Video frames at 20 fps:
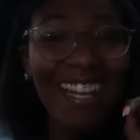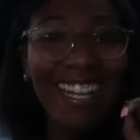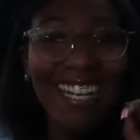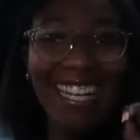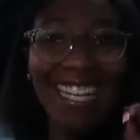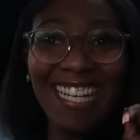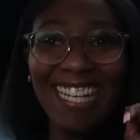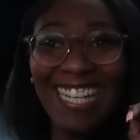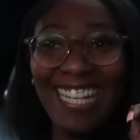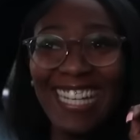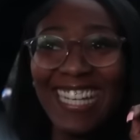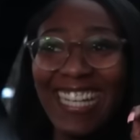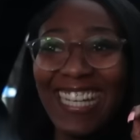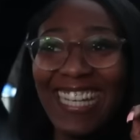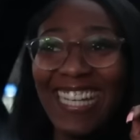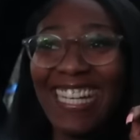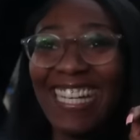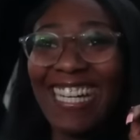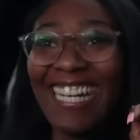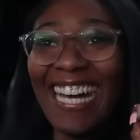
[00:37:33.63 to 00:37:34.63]

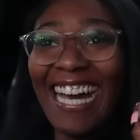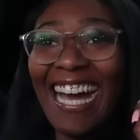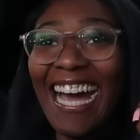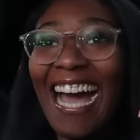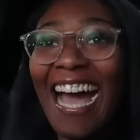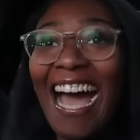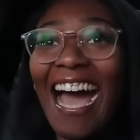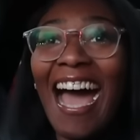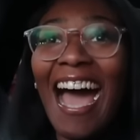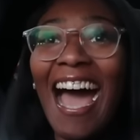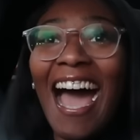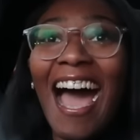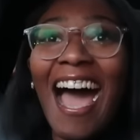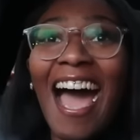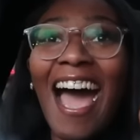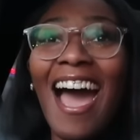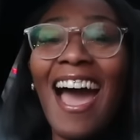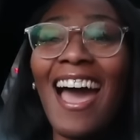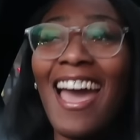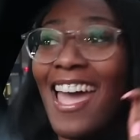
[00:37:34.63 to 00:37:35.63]
Vlog.
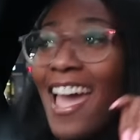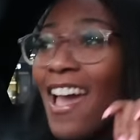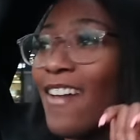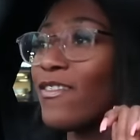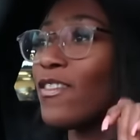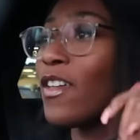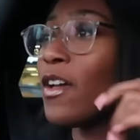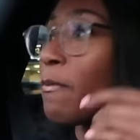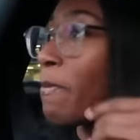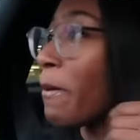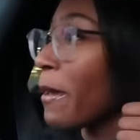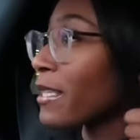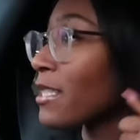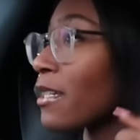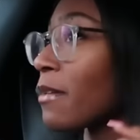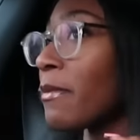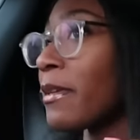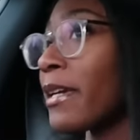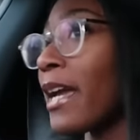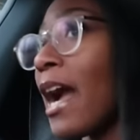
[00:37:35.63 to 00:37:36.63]
I have not
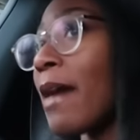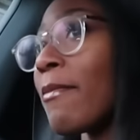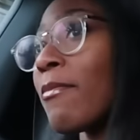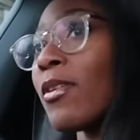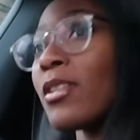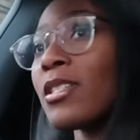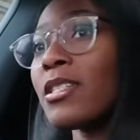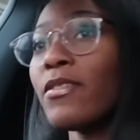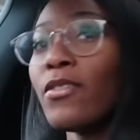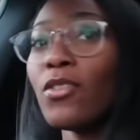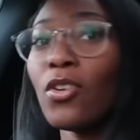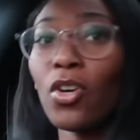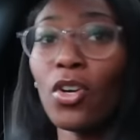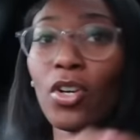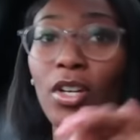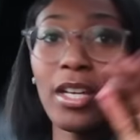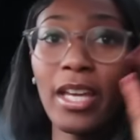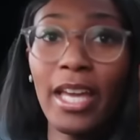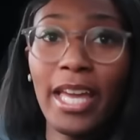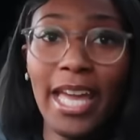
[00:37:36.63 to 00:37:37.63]
picked up the camera to
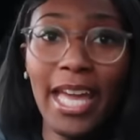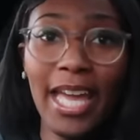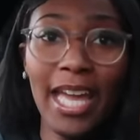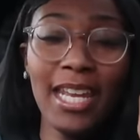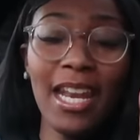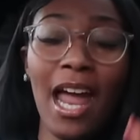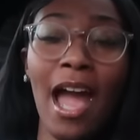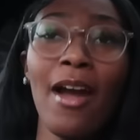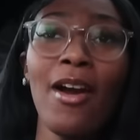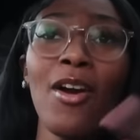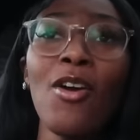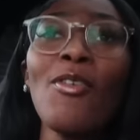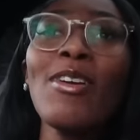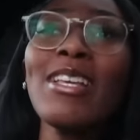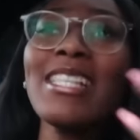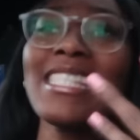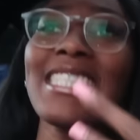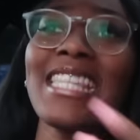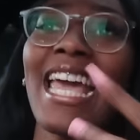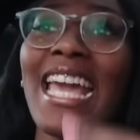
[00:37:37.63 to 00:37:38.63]
vlog in, I
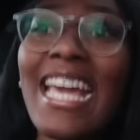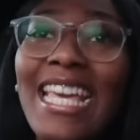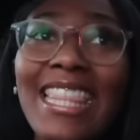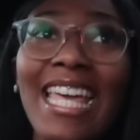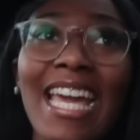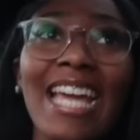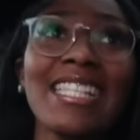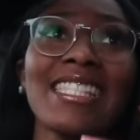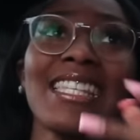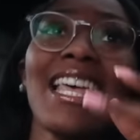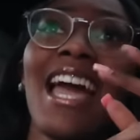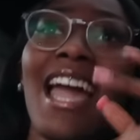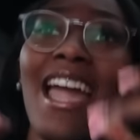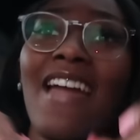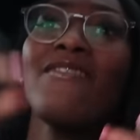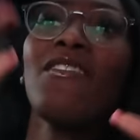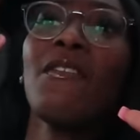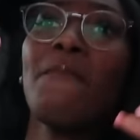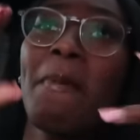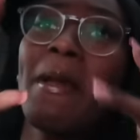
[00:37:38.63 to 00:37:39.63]
always say this, I
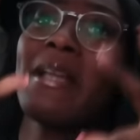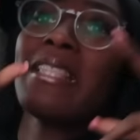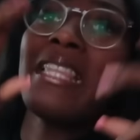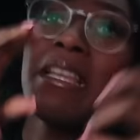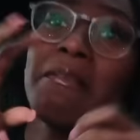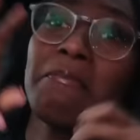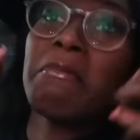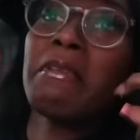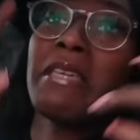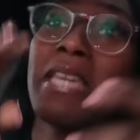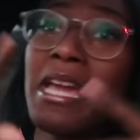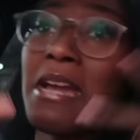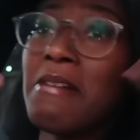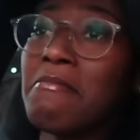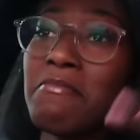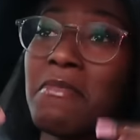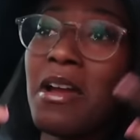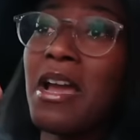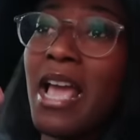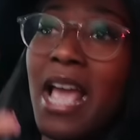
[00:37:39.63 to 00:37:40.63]
have not picked up the
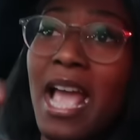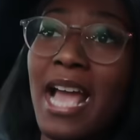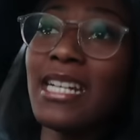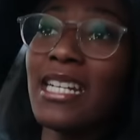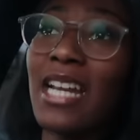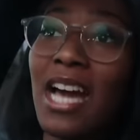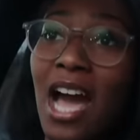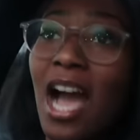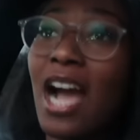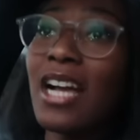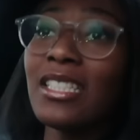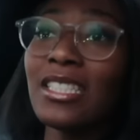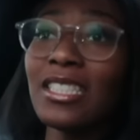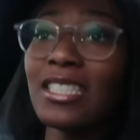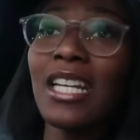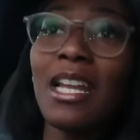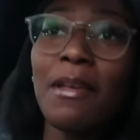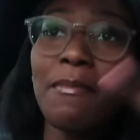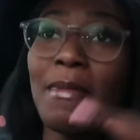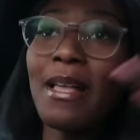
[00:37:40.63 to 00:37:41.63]
camera in
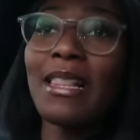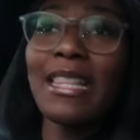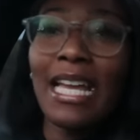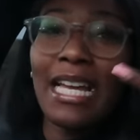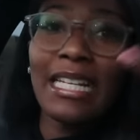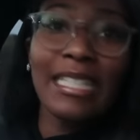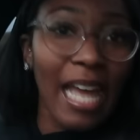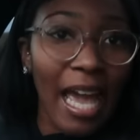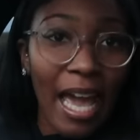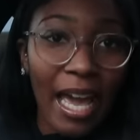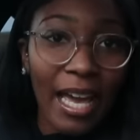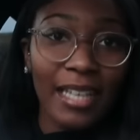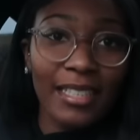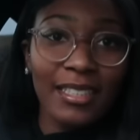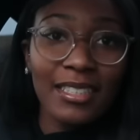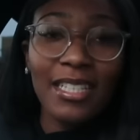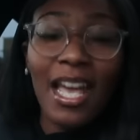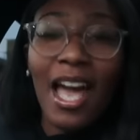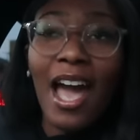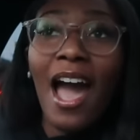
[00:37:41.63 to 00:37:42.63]
100 million
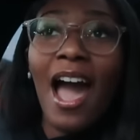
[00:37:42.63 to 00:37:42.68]
days.